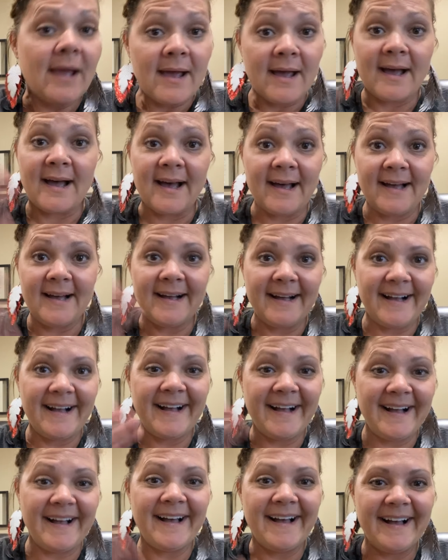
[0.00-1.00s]

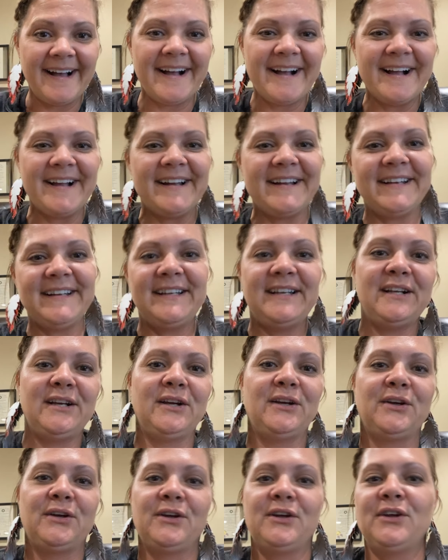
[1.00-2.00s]
Hi,
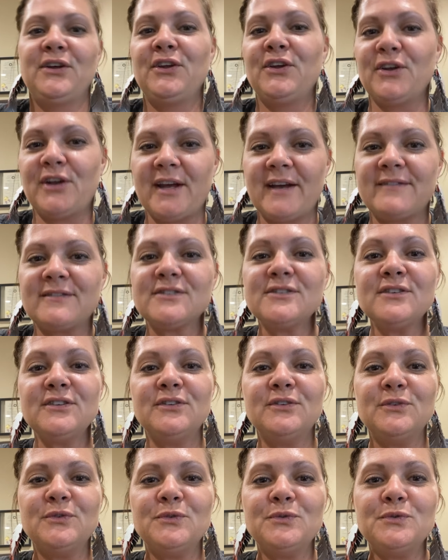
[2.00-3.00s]
good
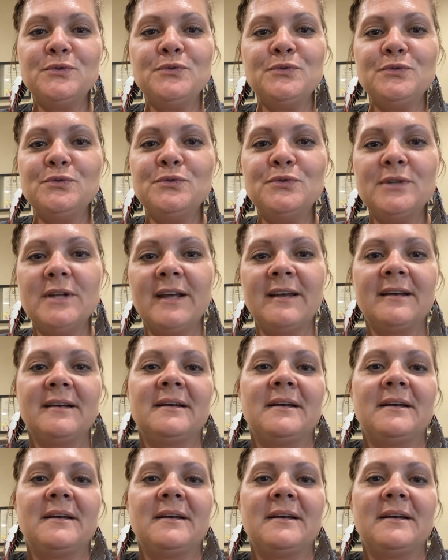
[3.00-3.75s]
afternoon.